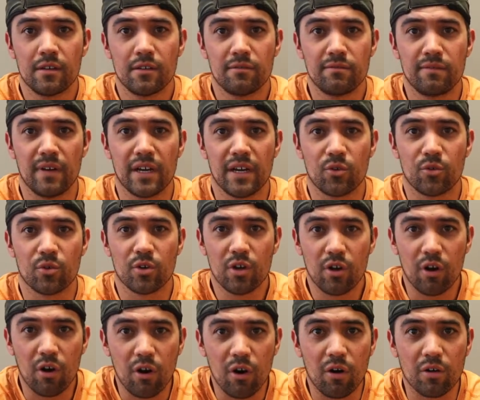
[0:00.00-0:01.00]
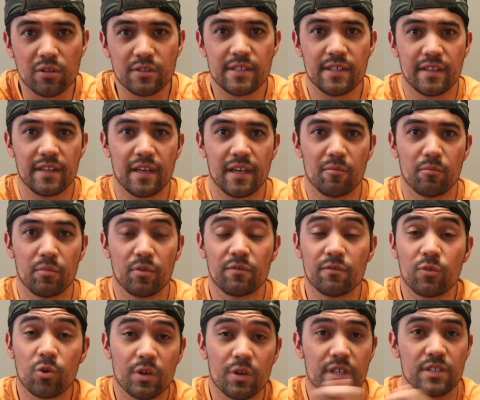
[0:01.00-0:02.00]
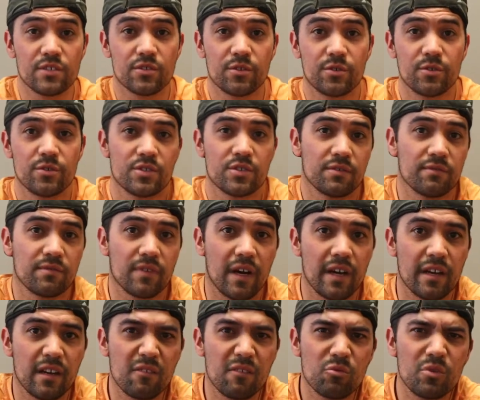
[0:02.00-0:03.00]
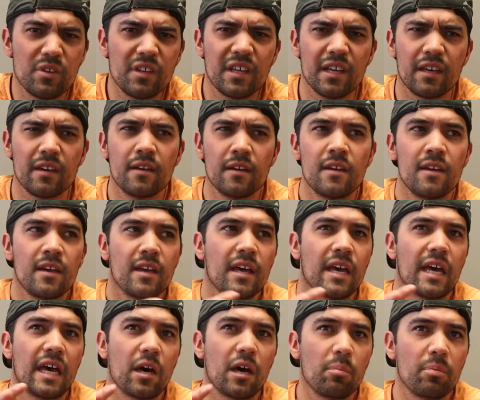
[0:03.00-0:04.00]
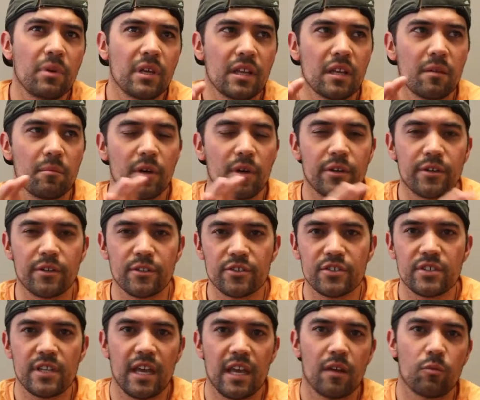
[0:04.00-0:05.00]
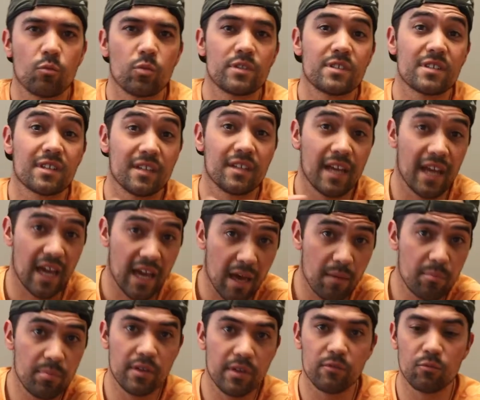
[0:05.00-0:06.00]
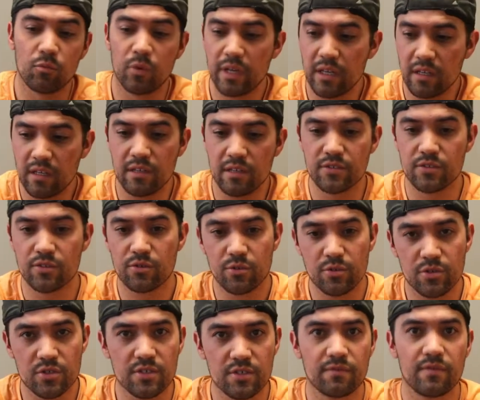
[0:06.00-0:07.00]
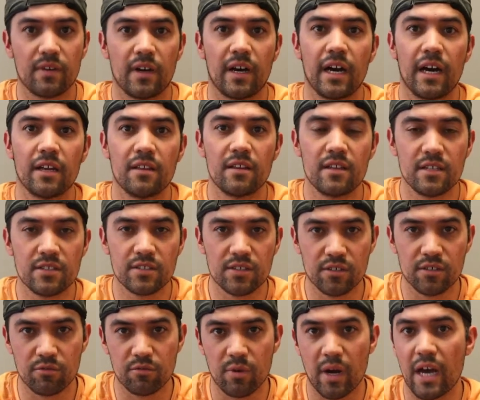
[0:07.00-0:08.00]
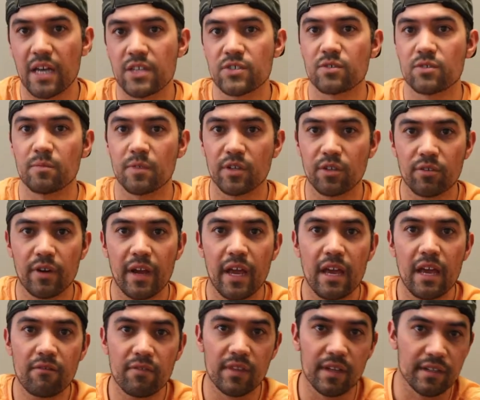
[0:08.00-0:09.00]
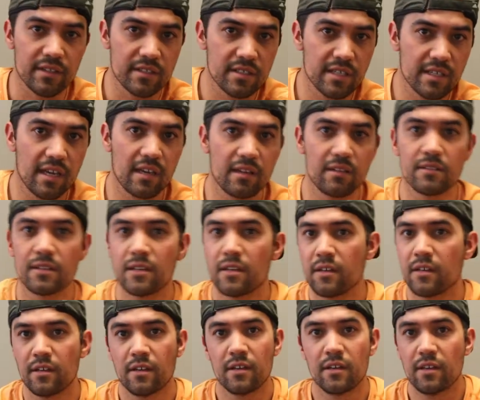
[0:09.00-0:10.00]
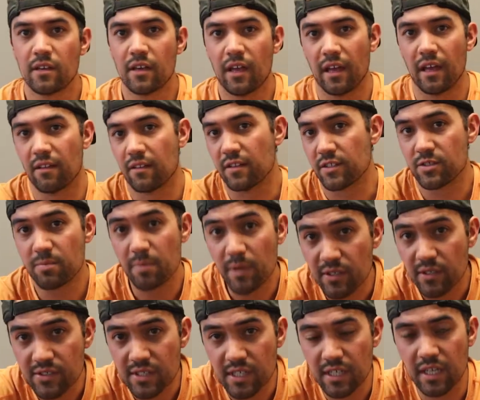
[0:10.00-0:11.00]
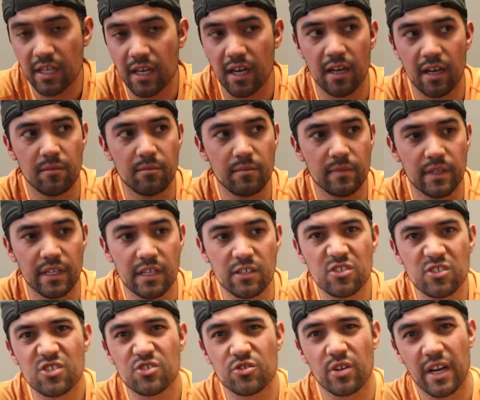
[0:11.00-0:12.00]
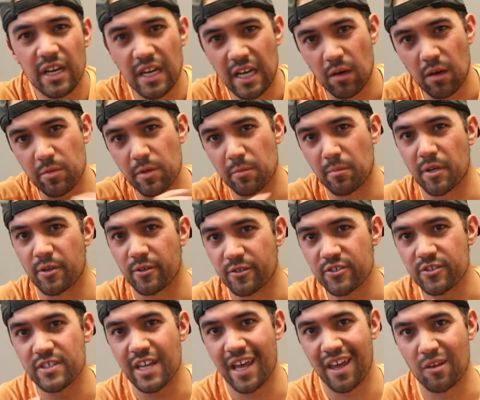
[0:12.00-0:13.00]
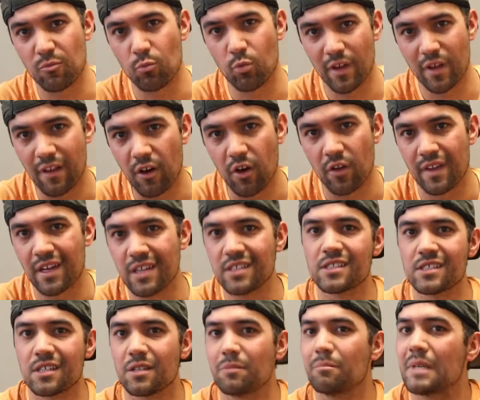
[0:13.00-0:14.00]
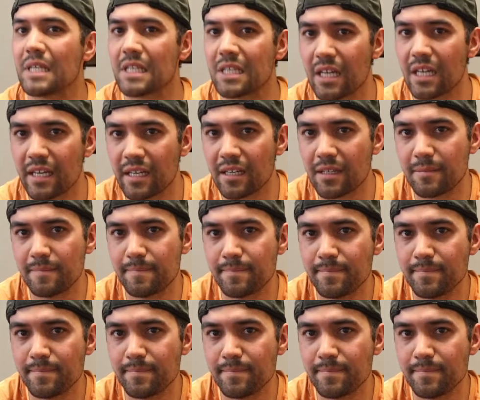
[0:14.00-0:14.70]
final call to them before he's crucified and really helping them understand what's going to happen when he's crucified, then he's going to rise from the grave and then ascend, and then the Spirit's going to come. He's just trying to help them understand what all that is going to be like.